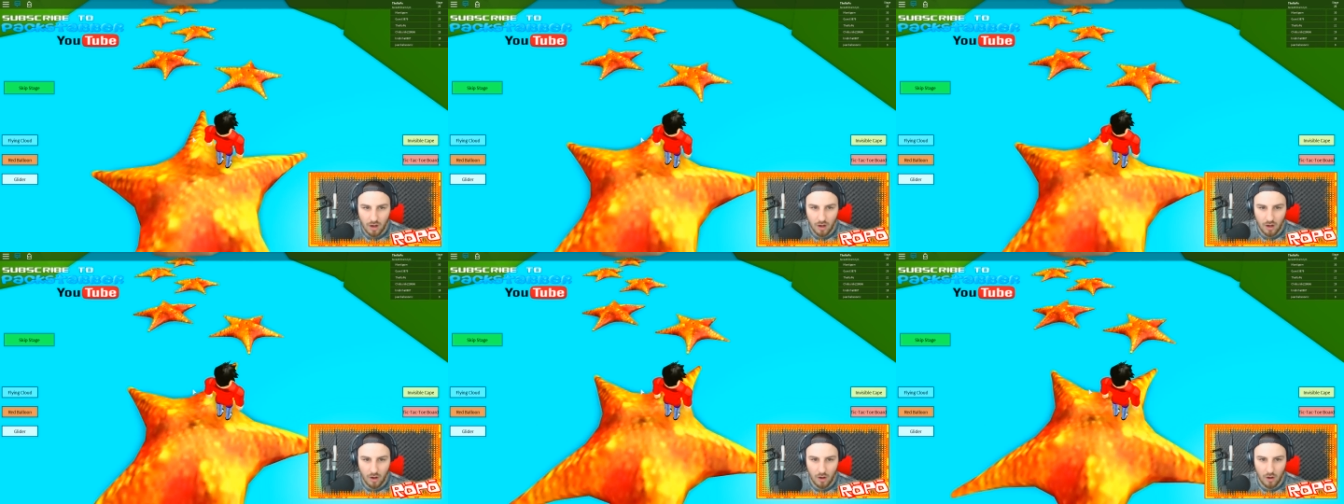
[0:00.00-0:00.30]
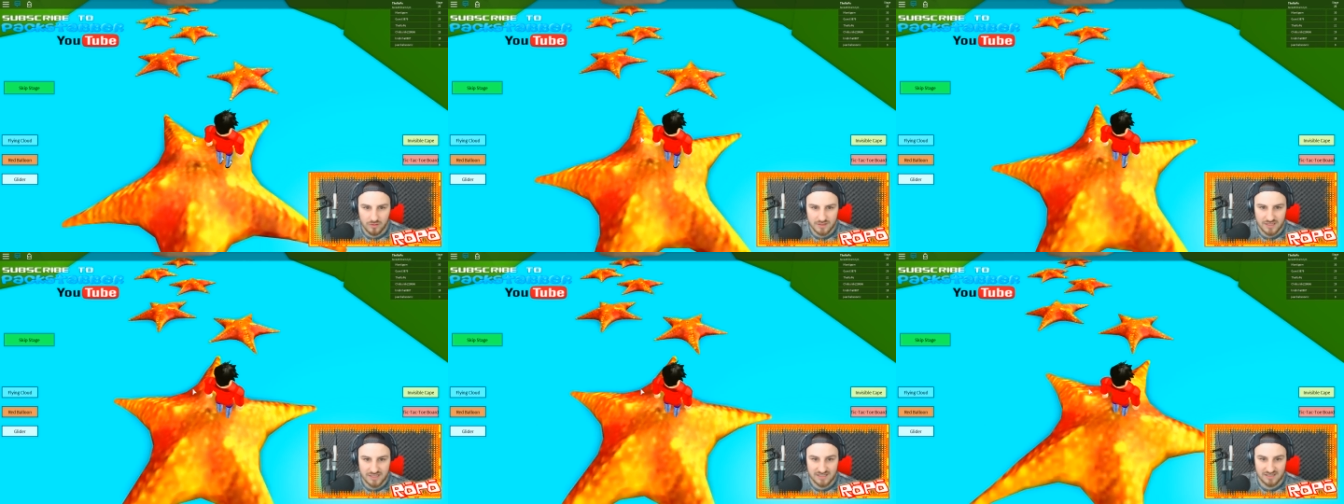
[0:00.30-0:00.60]

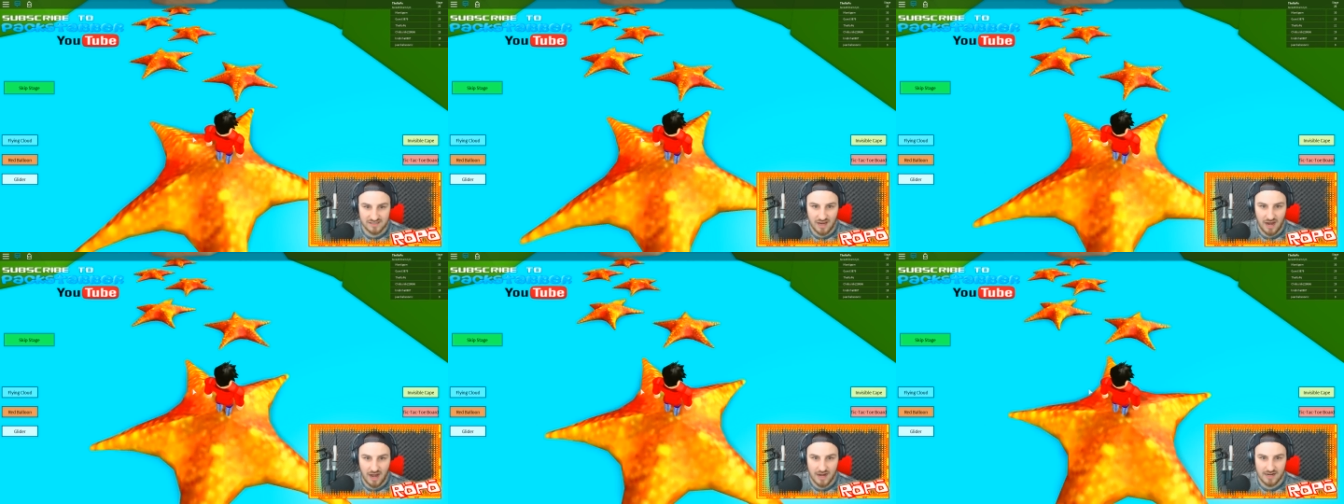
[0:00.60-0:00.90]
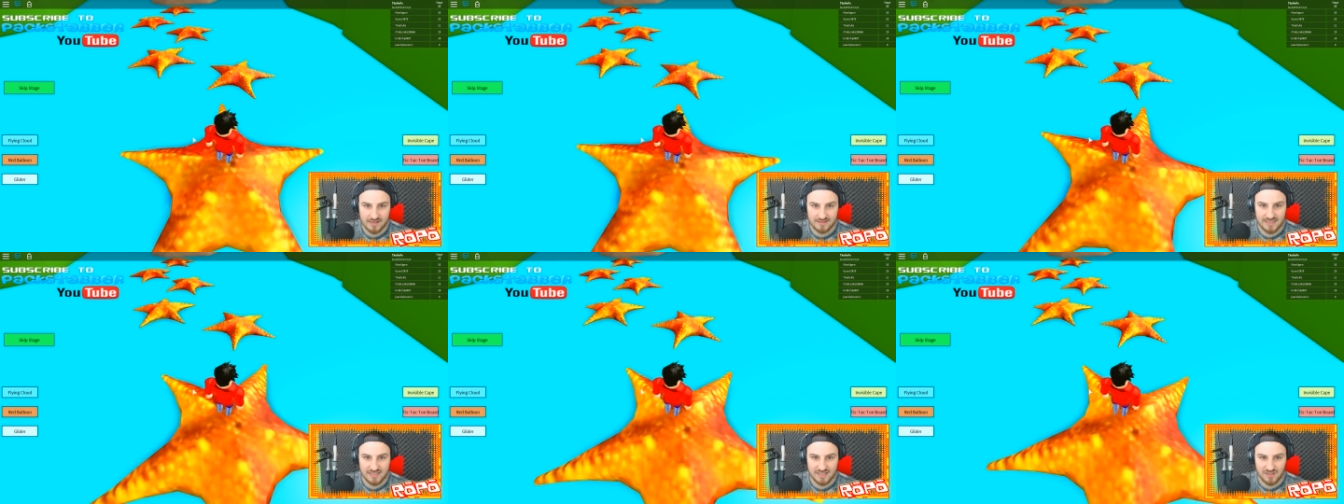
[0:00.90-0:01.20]
oh, this is
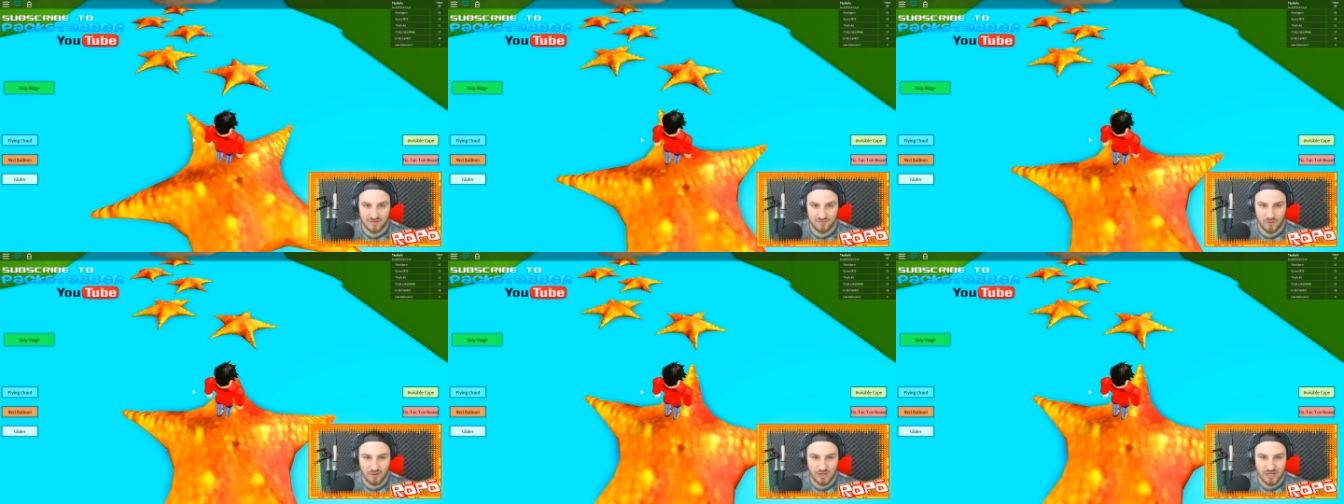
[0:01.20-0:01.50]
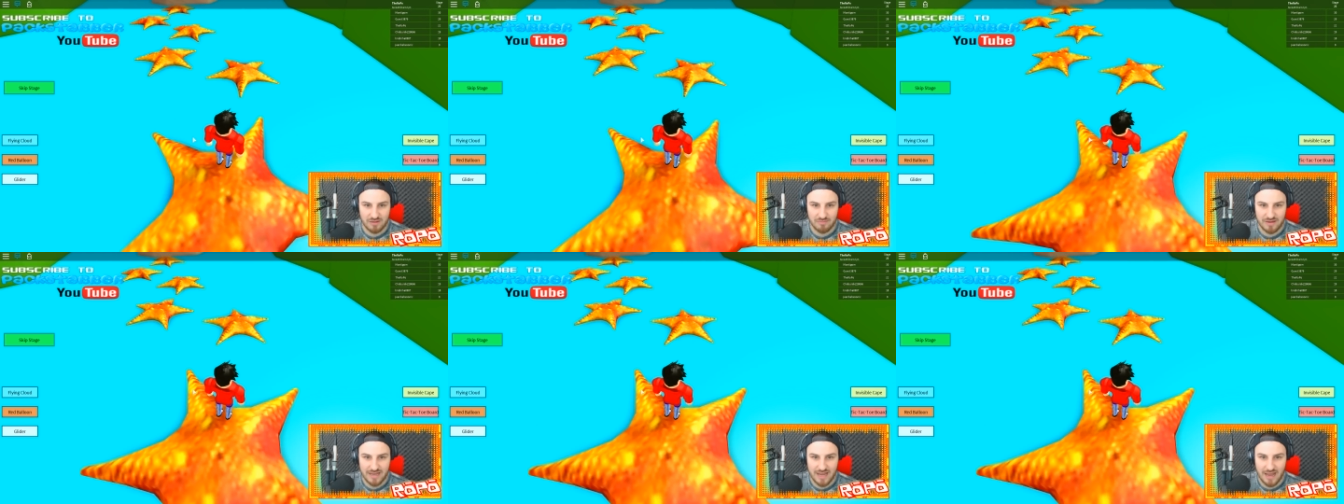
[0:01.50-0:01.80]
hard. This is
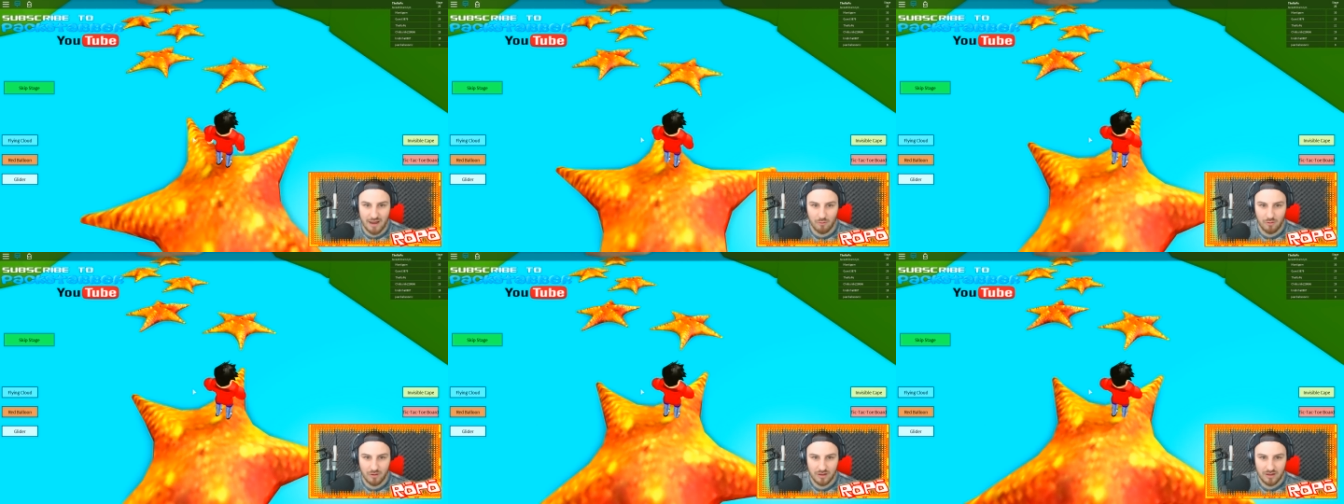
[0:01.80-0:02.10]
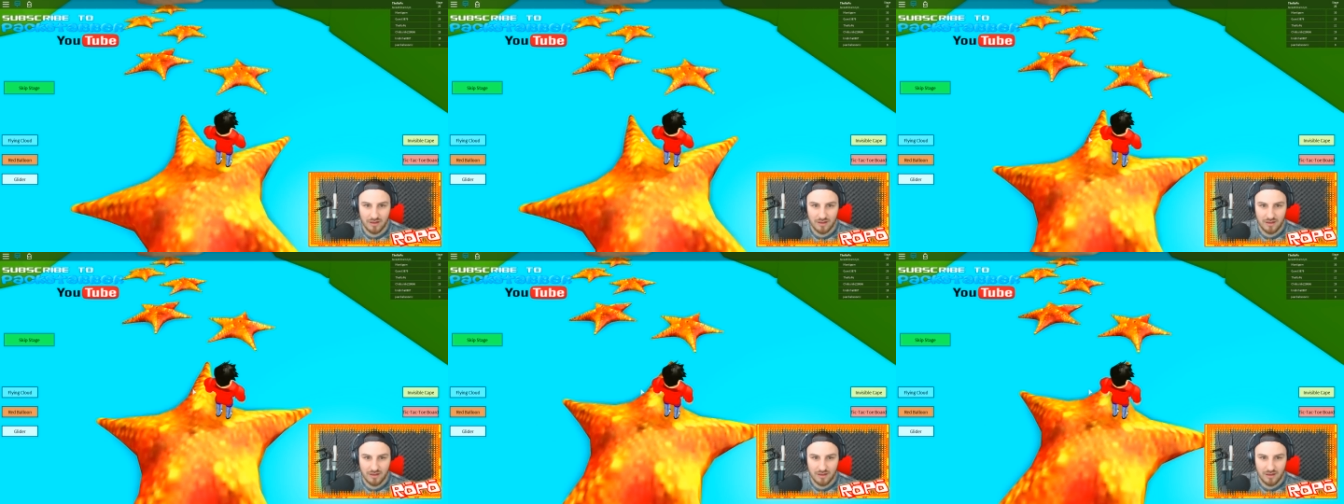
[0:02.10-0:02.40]
freaking me out.
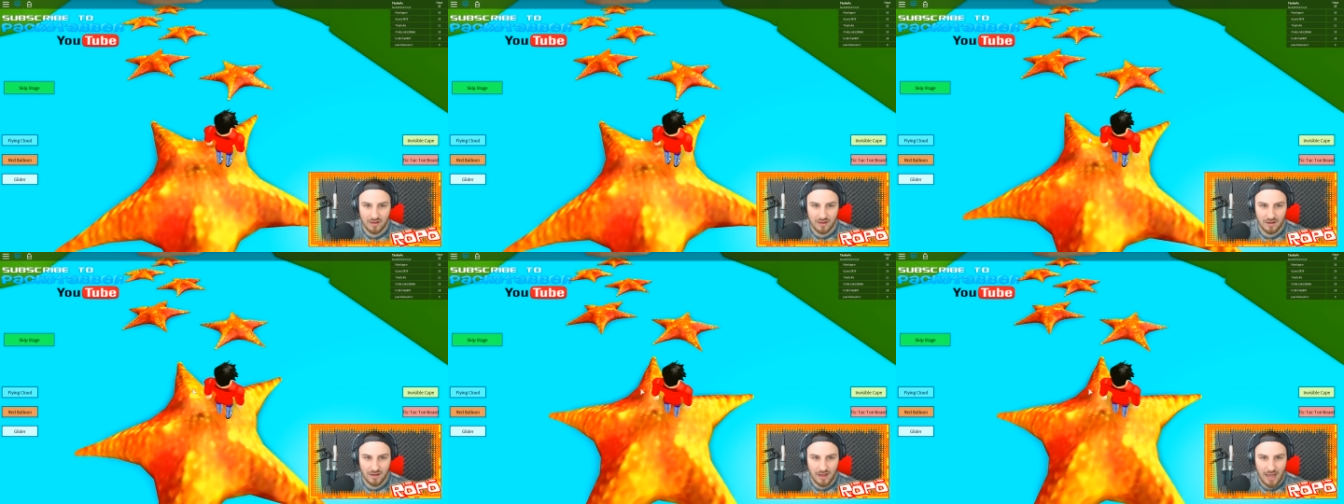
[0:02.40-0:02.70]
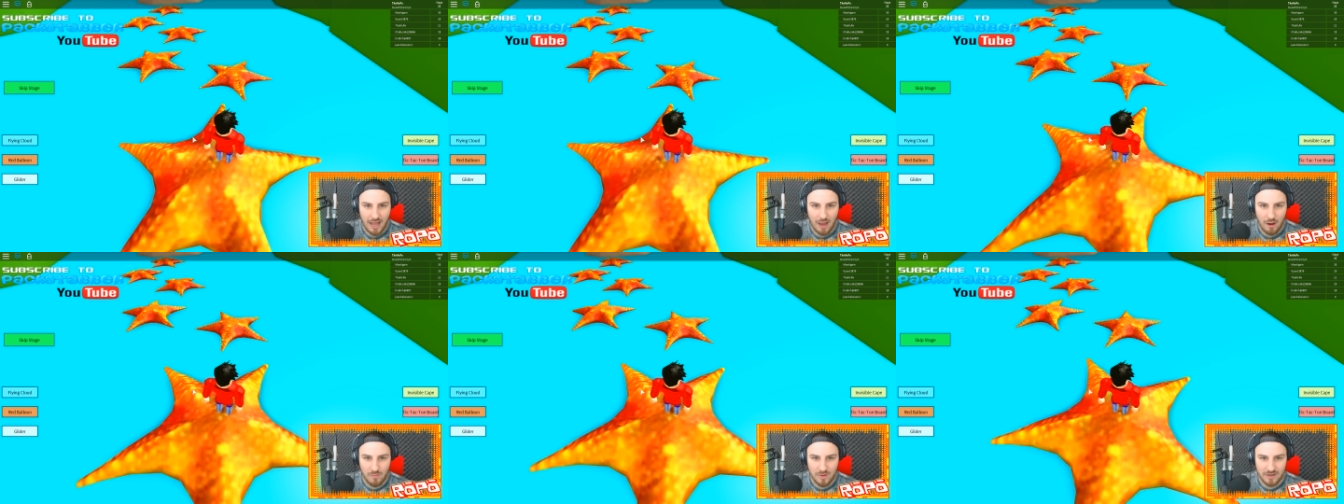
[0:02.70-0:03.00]

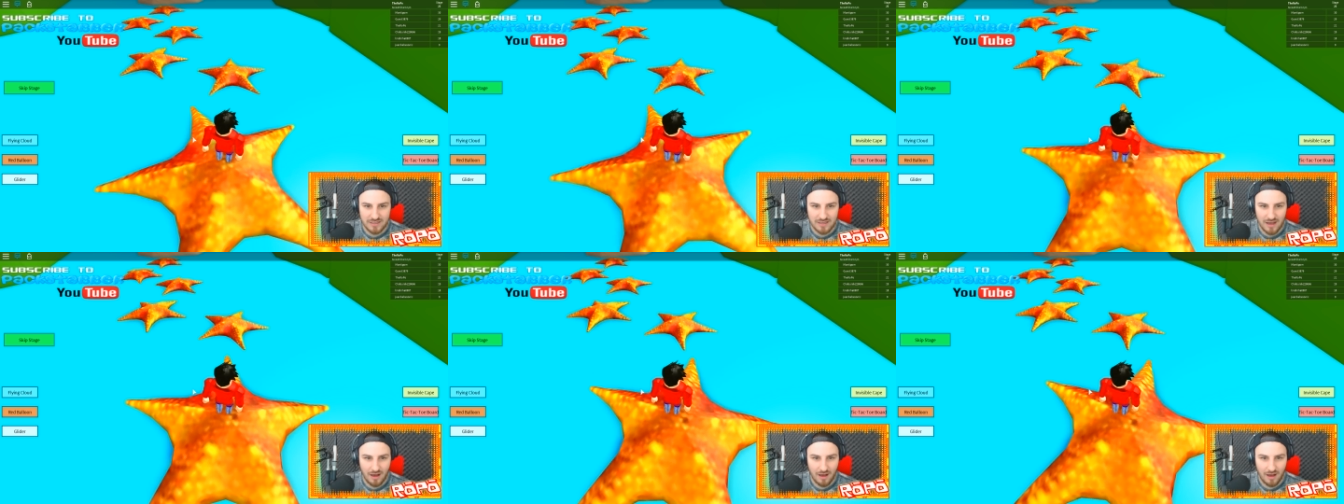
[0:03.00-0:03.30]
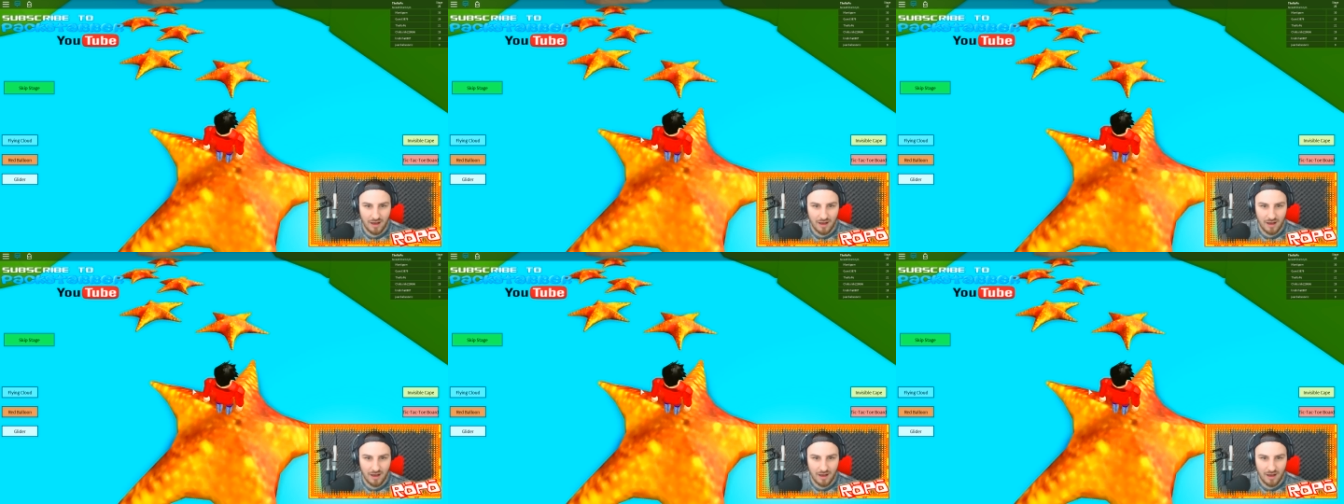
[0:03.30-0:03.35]
Help me.